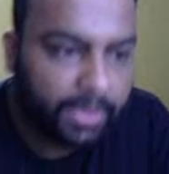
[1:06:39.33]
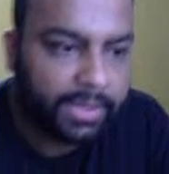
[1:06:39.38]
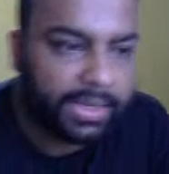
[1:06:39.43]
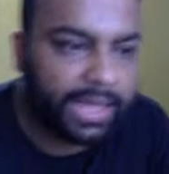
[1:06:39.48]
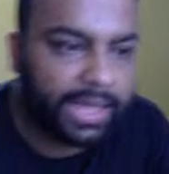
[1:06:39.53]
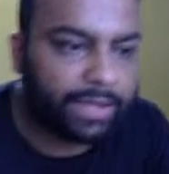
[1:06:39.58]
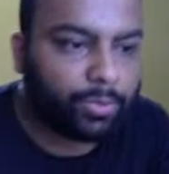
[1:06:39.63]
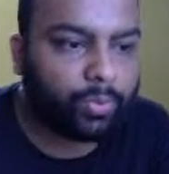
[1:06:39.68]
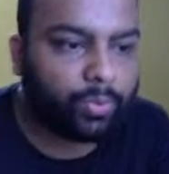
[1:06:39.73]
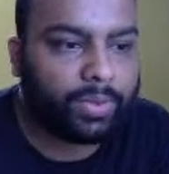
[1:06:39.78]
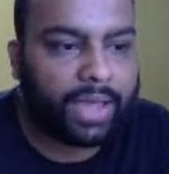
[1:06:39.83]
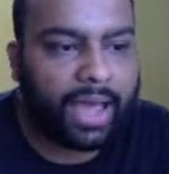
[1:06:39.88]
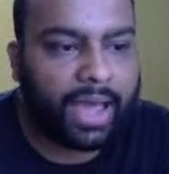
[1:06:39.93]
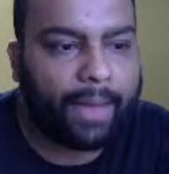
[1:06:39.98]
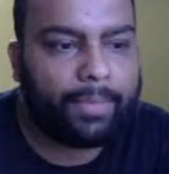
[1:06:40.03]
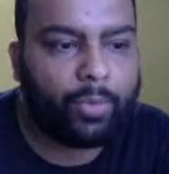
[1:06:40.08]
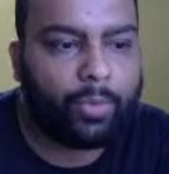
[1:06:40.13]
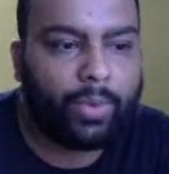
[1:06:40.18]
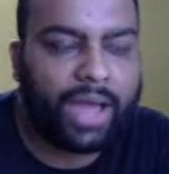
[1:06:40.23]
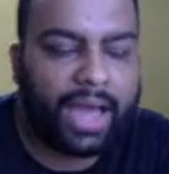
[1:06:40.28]
Yes,
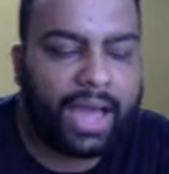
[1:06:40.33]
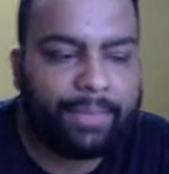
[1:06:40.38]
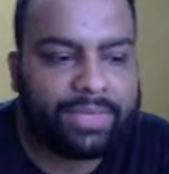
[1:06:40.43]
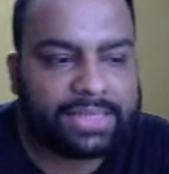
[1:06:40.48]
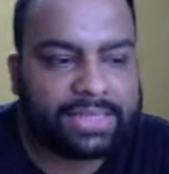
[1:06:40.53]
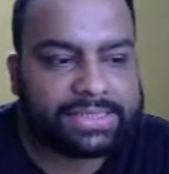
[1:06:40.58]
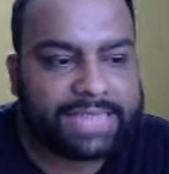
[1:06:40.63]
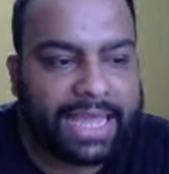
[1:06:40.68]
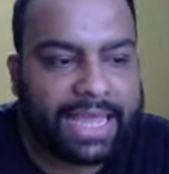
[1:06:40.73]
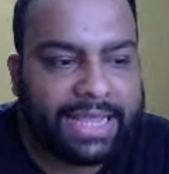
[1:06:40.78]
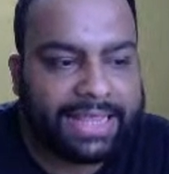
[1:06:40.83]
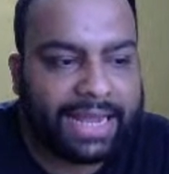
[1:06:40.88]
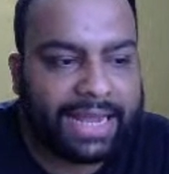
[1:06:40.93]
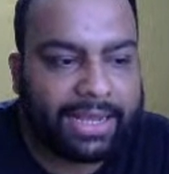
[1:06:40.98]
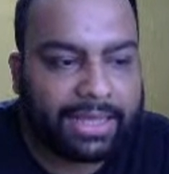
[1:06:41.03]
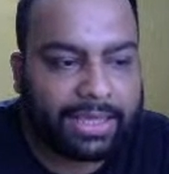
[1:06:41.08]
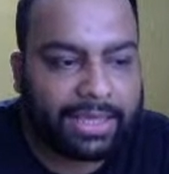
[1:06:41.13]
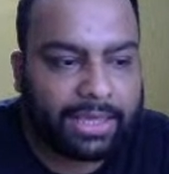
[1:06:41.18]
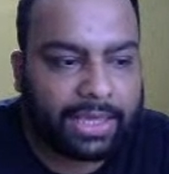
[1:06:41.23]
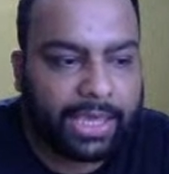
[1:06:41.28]
I'm just saying
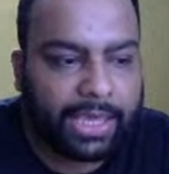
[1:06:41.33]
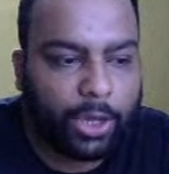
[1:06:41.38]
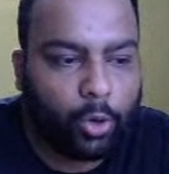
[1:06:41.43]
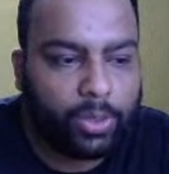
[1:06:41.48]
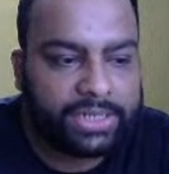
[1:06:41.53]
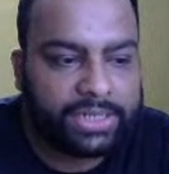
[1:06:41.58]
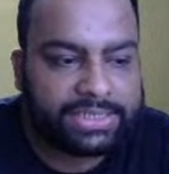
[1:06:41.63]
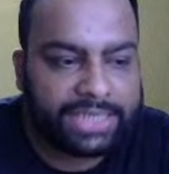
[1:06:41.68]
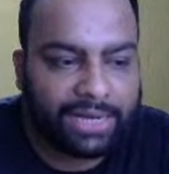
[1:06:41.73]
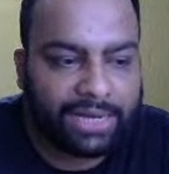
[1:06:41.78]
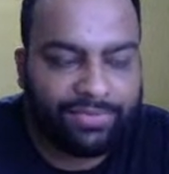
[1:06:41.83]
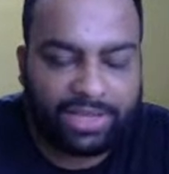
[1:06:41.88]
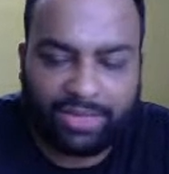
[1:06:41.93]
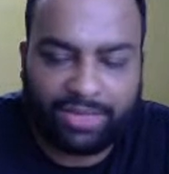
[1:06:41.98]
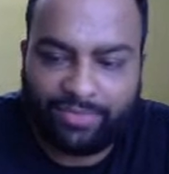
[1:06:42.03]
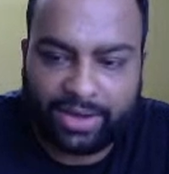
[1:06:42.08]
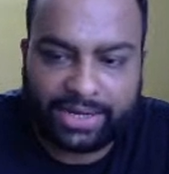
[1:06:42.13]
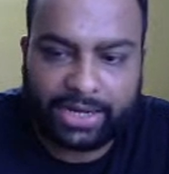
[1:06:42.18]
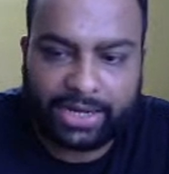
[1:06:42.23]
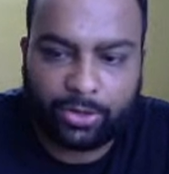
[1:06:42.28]
that q itself is a
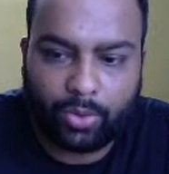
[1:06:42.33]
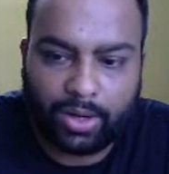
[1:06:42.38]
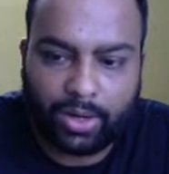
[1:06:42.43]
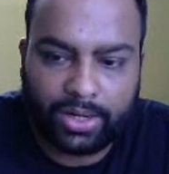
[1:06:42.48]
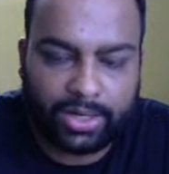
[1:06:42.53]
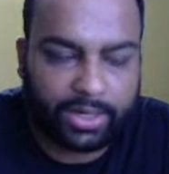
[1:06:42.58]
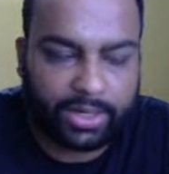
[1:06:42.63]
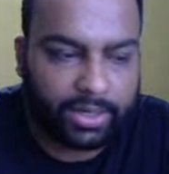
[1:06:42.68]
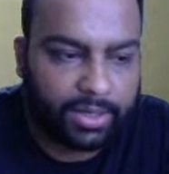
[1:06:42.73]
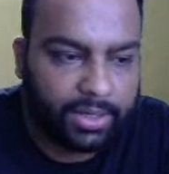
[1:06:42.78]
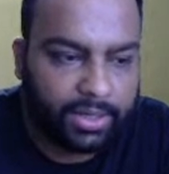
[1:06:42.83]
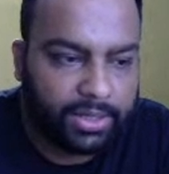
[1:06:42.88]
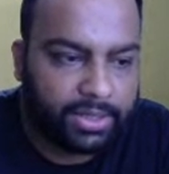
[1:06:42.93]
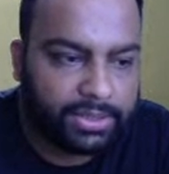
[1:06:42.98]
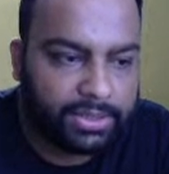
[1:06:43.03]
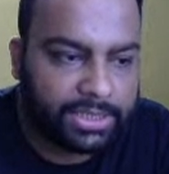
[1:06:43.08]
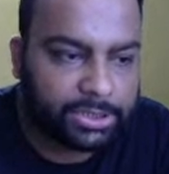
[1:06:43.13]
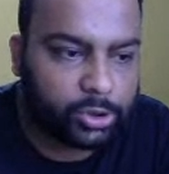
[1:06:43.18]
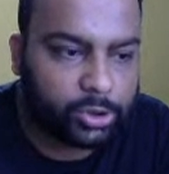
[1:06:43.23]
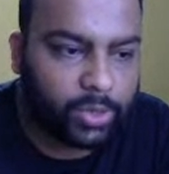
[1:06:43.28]
finite quantity.
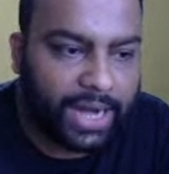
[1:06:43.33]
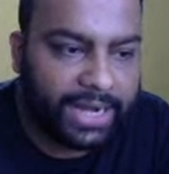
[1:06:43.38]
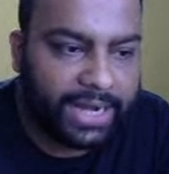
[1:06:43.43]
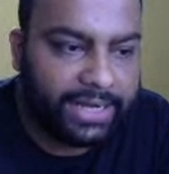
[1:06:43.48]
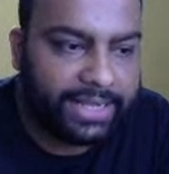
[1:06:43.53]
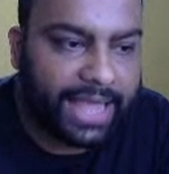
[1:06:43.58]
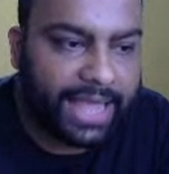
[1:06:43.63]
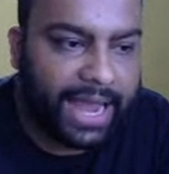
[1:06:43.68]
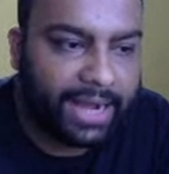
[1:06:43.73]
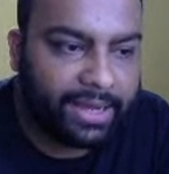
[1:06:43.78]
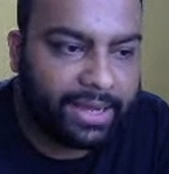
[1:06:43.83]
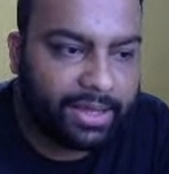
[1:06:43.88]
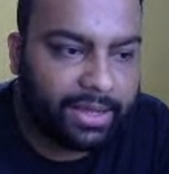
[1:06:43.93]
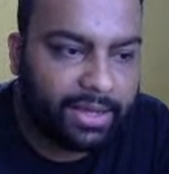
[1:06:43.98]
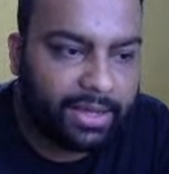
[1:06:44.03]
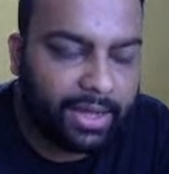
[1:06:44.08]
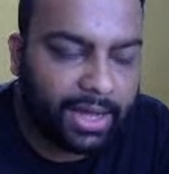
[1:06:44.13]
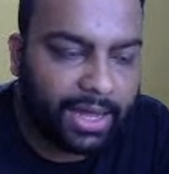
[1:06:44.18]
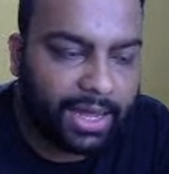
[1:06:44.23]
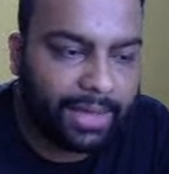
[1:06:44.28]
Just to write that,
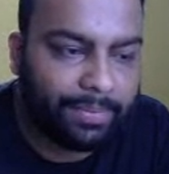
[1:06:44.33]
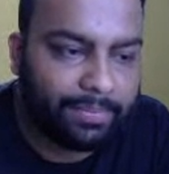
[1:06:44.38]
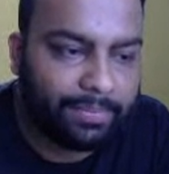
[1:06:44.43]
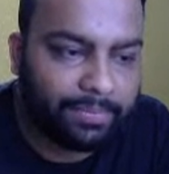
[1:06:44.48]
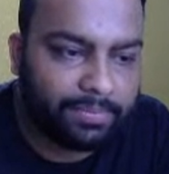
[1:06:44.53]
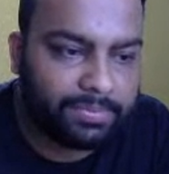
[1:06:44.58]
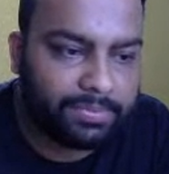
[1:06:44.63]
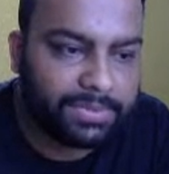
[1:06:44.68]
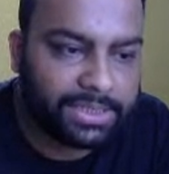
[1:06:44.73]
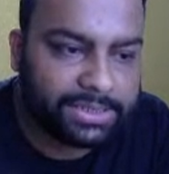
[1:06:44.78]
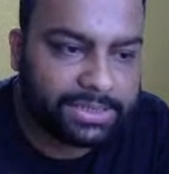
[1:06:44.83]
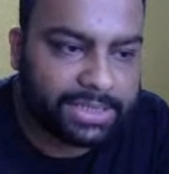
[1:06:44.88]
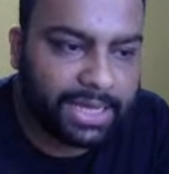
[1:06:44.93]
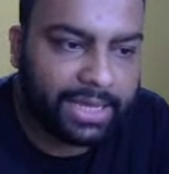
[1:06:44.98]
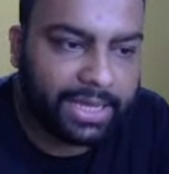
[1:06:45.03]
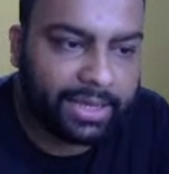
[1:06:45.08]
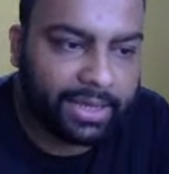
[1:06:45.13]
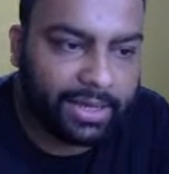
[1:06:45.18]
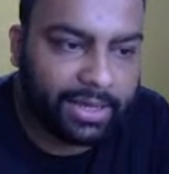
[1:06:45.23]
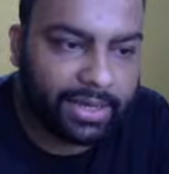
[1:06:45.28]
I'm just
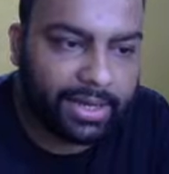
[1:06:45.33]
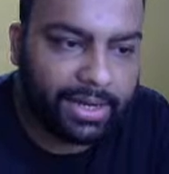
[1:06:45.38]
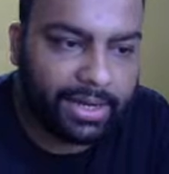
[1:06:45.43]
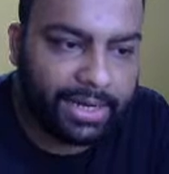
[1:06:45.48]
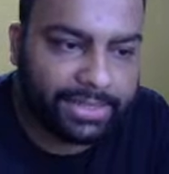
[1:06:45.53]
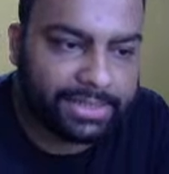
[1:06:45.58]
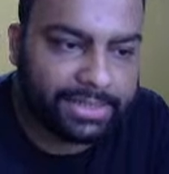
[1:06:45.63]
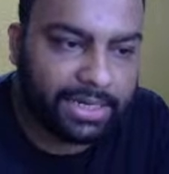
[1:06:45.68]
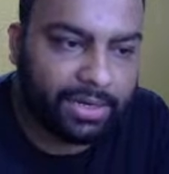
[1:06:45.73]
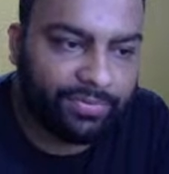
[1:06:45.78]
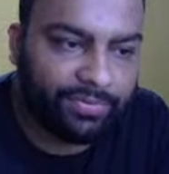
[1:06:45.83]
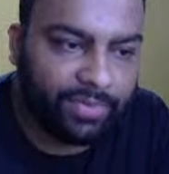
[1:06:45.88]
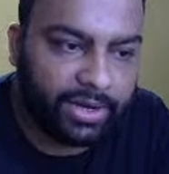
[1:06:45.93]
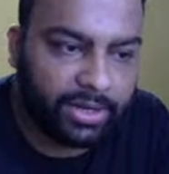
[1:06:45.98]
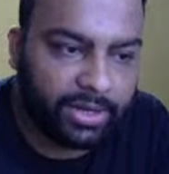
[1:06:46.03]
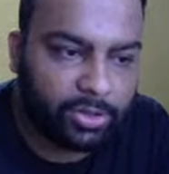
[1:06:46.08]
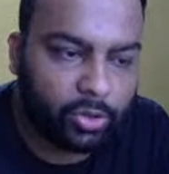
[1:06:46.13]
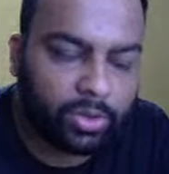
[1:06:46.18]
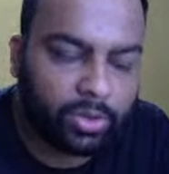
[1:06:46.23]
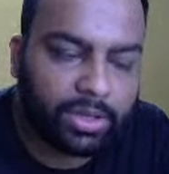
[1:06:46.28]
saying less than
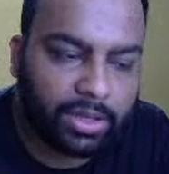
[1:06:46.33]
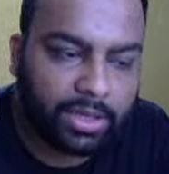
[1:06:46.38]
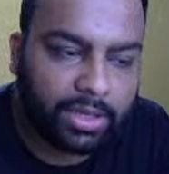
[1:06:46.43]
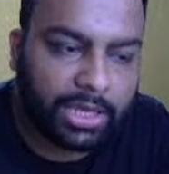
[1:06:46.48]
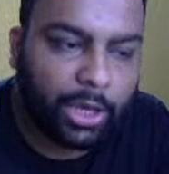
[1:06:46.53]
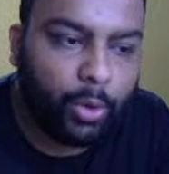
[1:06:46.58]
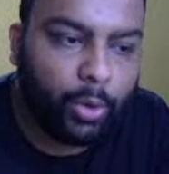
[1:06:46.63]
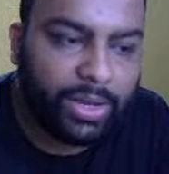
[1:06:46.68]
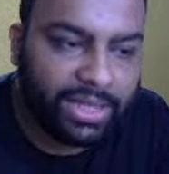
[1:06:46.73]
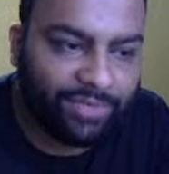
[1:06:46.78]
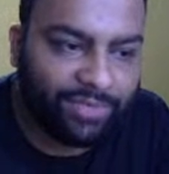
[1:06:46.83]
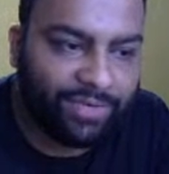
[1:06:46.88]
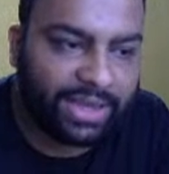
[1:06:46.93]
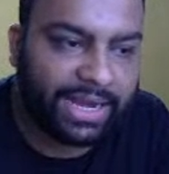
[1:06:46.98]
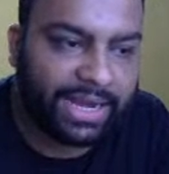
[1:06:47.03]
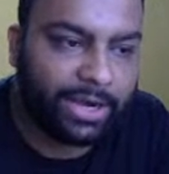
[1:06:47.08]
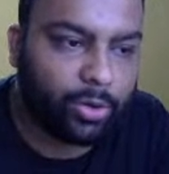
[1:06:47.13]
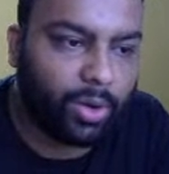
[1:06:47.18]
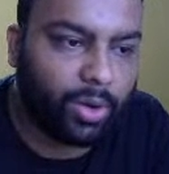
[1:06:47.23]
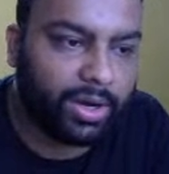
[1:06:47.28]
infinity. So q is a
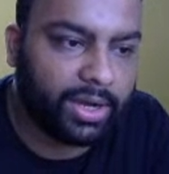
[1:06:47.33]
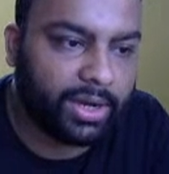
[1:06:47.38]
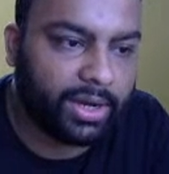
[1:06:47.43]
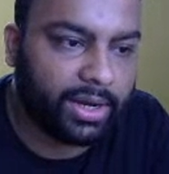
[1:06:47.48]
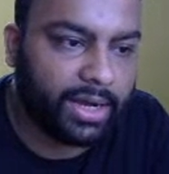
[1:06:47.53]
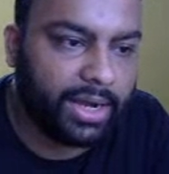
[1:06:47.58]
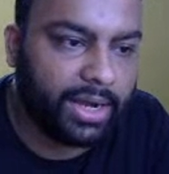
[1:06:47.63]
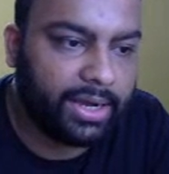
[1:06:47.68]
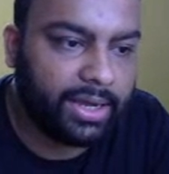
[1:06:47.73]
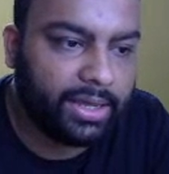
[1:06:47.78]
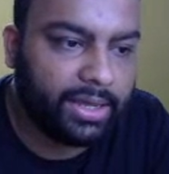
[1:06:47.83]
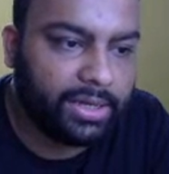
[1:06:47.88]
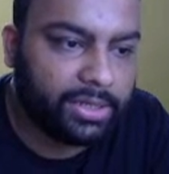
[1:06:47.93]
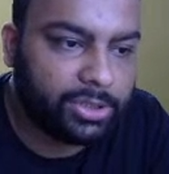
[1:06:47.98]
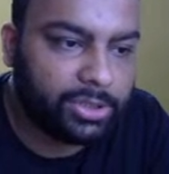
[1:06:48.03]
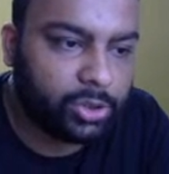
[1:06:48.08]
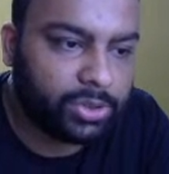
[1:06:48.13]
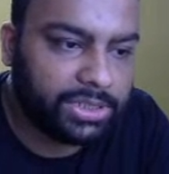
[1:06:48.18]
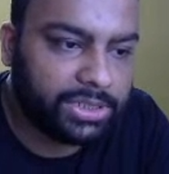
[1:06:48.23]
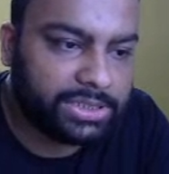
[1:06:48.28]
finite quantity, right?
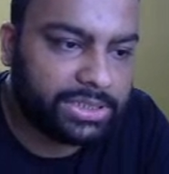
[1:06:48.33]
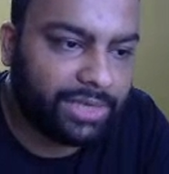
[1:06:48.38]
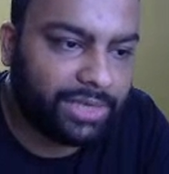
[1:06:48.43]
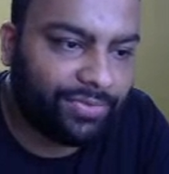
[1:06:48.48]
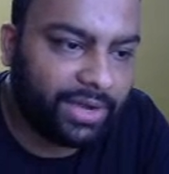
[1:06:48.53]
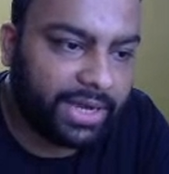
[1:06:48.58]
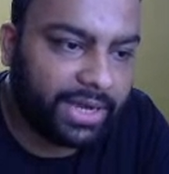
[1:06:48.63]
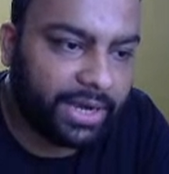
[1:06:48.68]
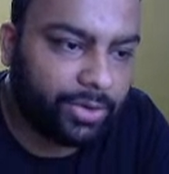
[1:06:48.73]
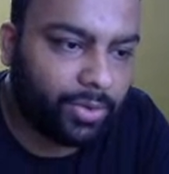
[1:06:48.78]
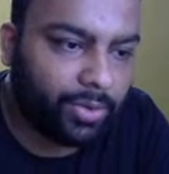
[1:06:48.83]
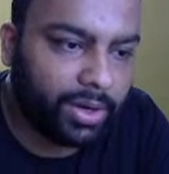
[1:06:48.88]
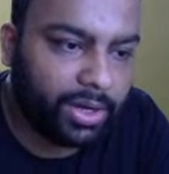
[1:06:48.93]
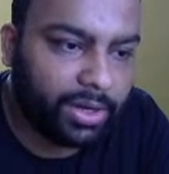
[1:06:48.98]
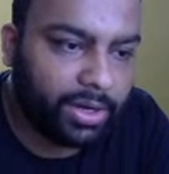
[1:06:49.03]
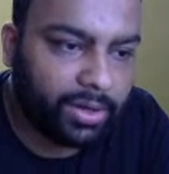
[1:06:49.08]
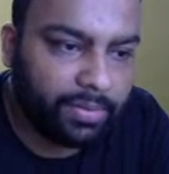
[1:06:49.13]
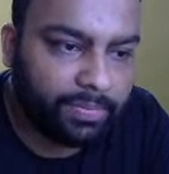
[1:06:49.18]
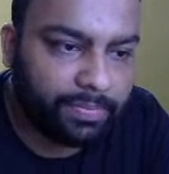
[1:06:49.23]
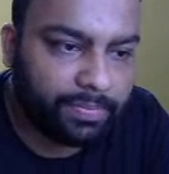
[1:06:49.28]
So this is a finite
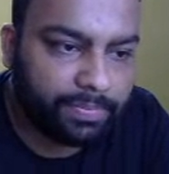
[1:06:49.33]
quantity.